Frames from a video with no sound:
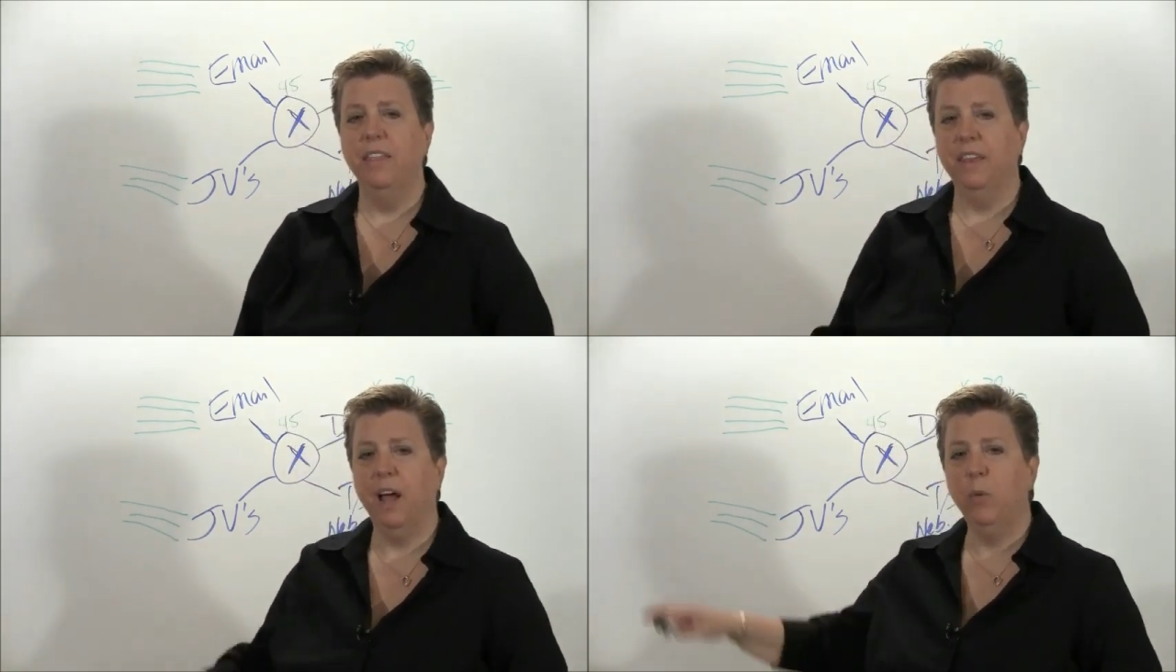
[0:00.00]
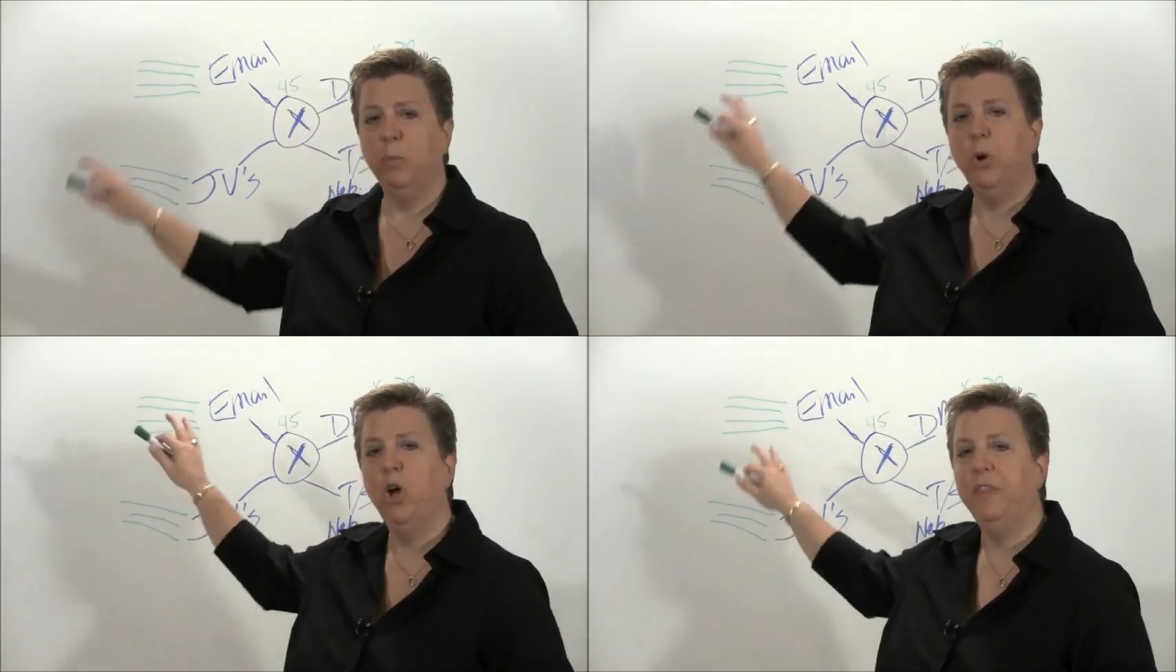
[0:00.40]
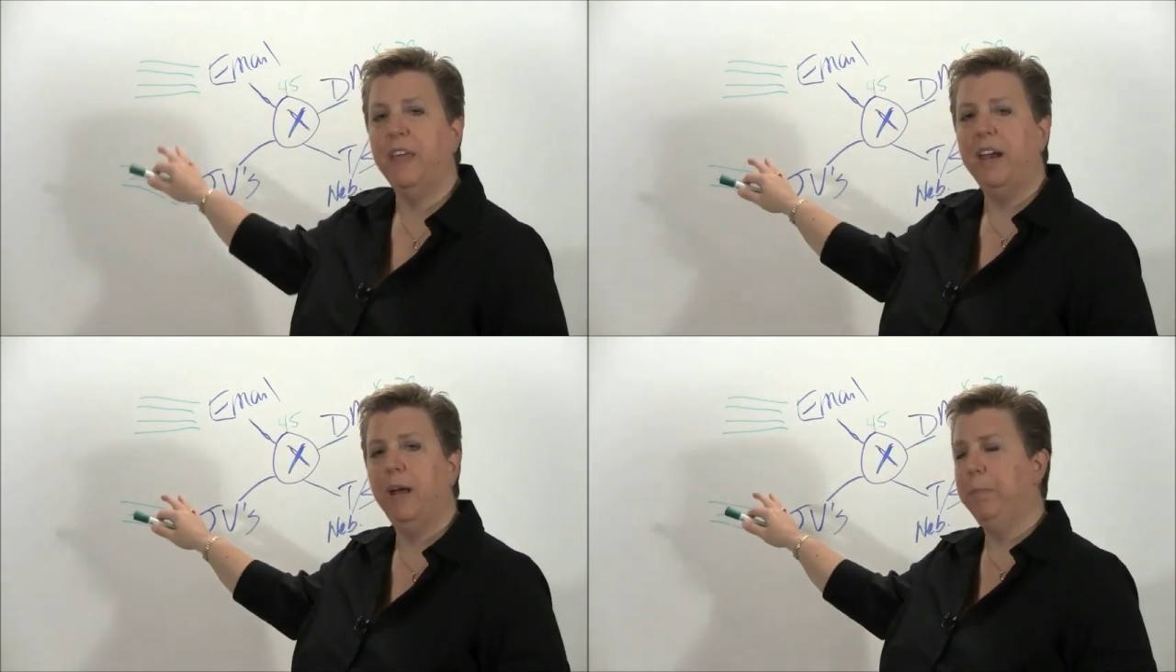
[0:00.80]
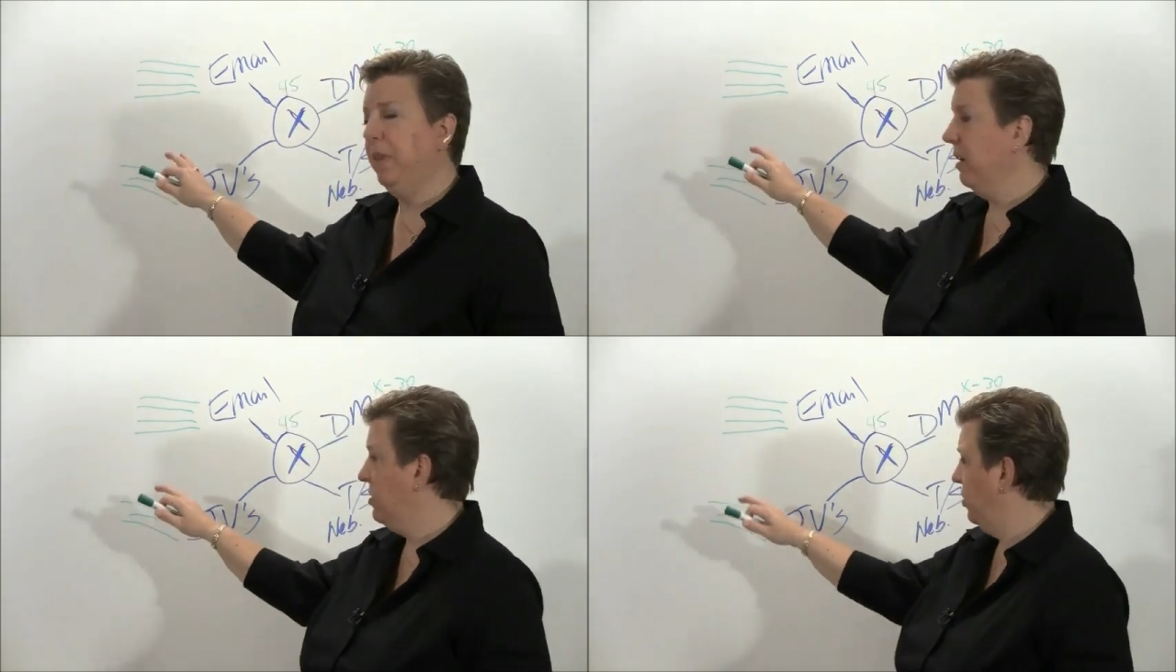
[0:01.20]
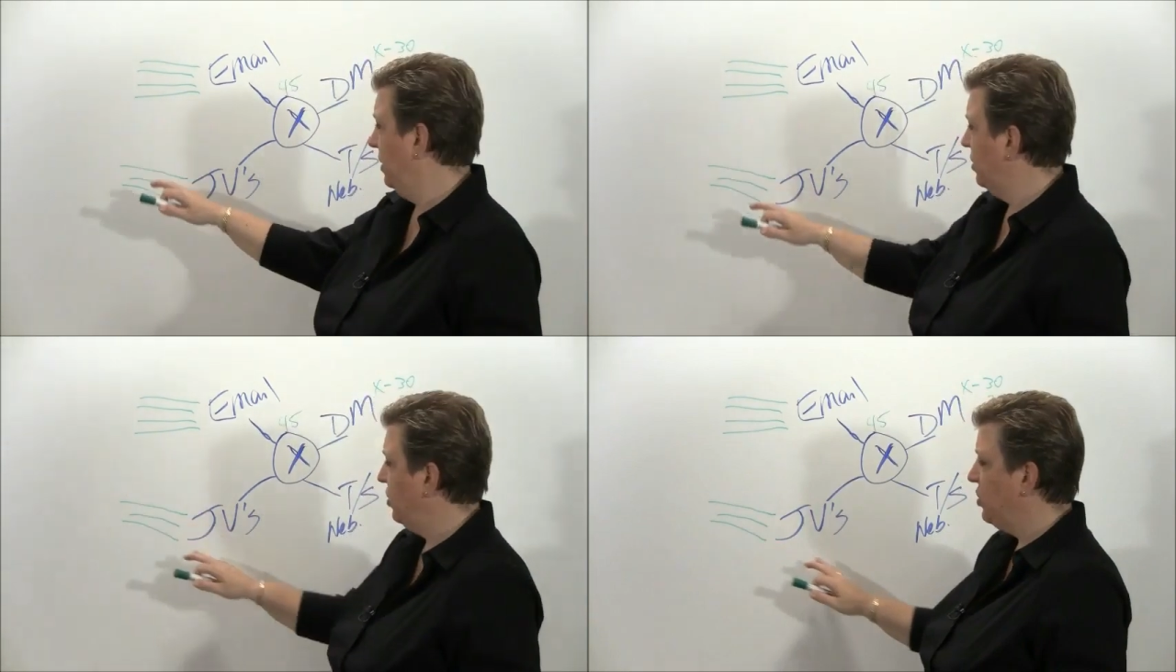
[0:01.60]
then I would put that up there. So
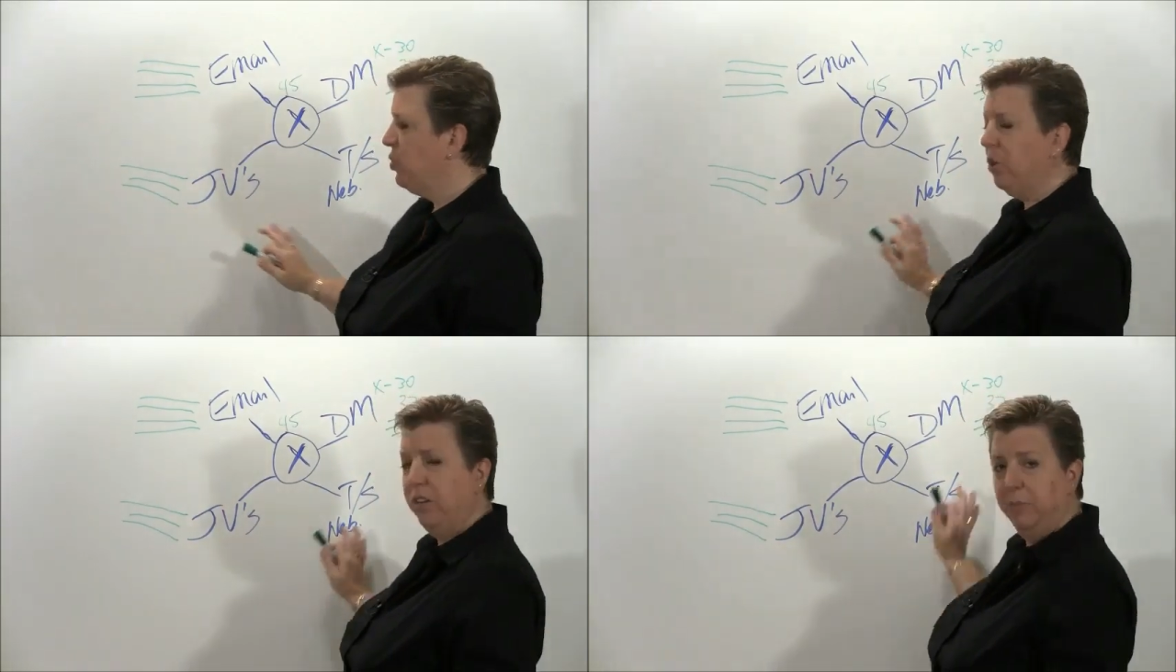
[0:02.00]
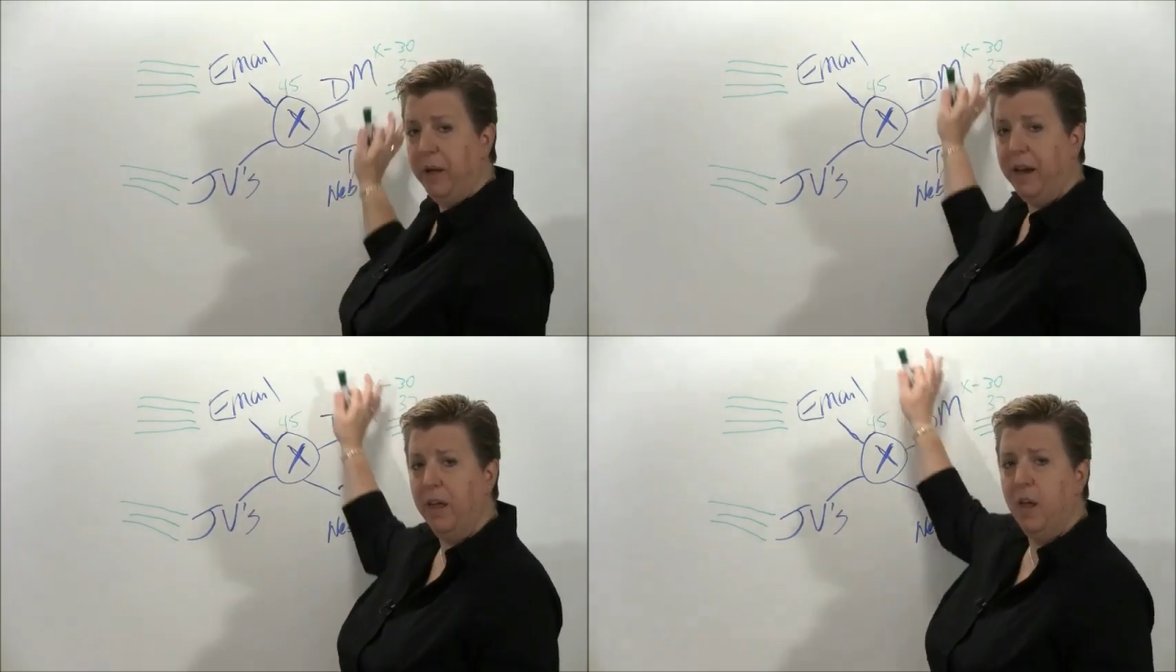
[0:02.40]
this is sort of my